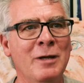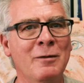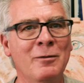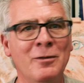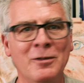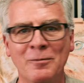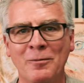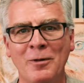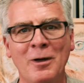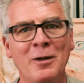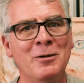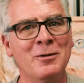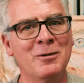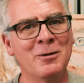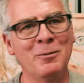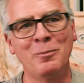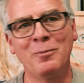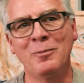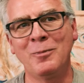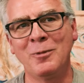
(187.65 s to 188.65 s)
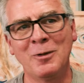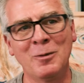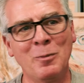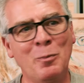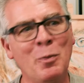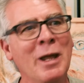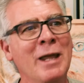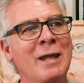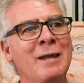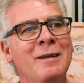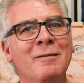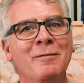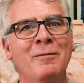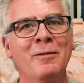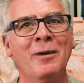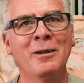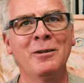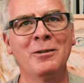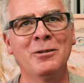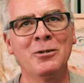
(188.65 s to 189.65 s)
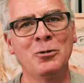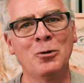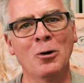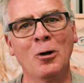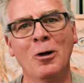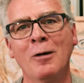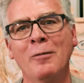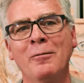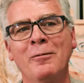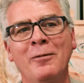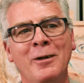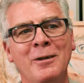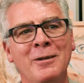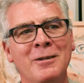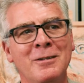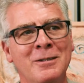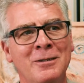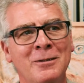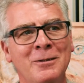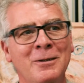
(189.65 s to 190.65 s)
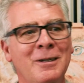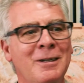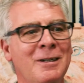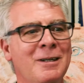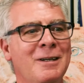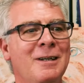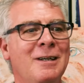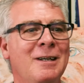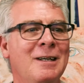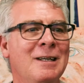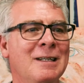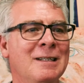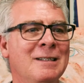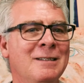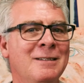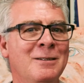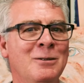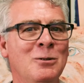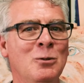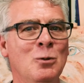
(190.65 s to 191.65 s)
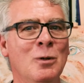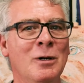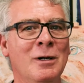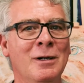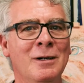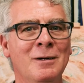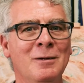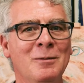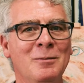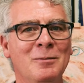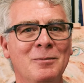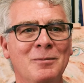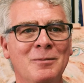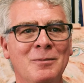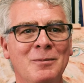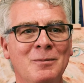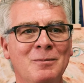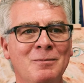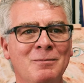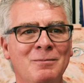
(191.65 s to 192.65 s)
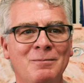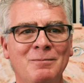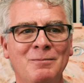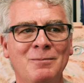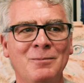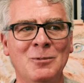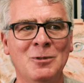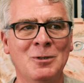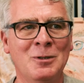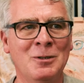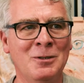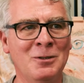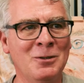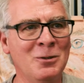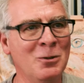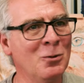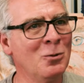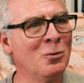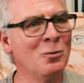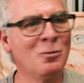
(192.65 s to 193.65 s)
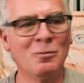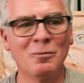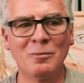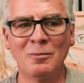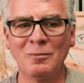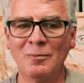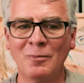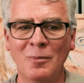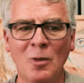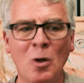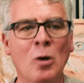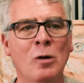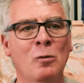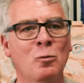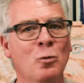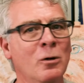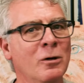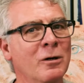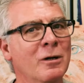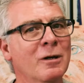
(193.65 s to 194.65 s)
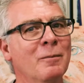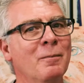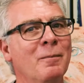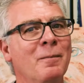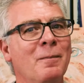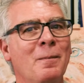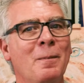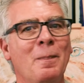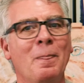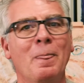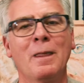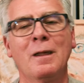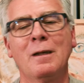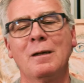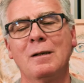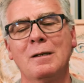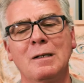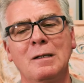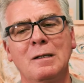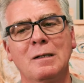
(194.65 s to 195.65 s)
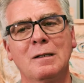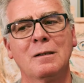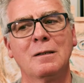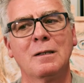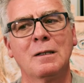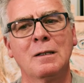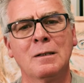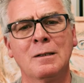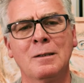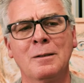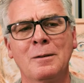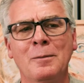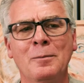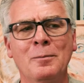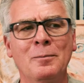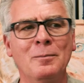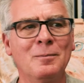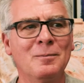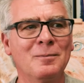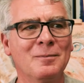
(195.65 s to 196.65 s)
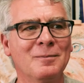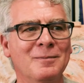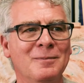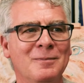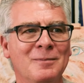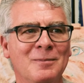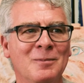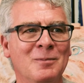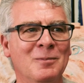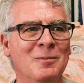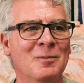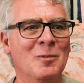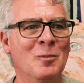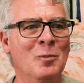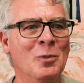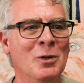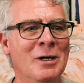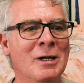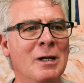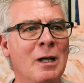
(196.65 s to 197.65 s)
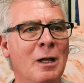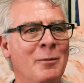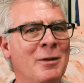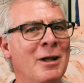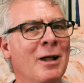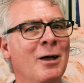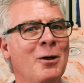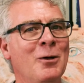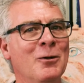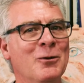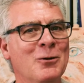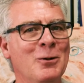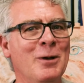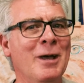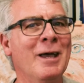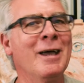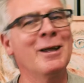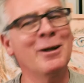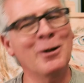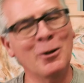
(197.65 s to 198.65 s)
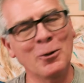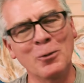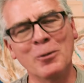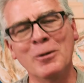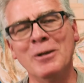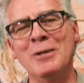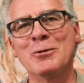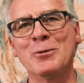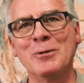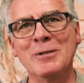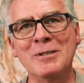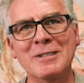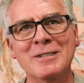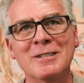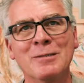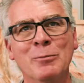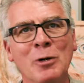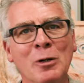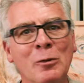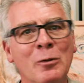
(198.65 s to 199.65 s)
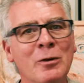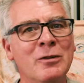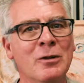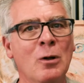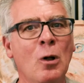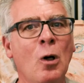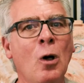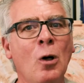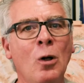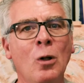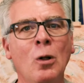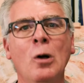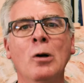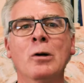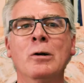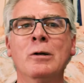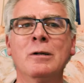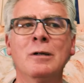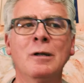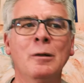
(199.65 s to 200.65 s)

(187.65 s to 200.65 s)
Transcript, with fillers: It was fun to, to paint, fun to draw, fun to to uh, to do artwork. Um, but I mean, I also had other interests. I mean, it wasn't all art.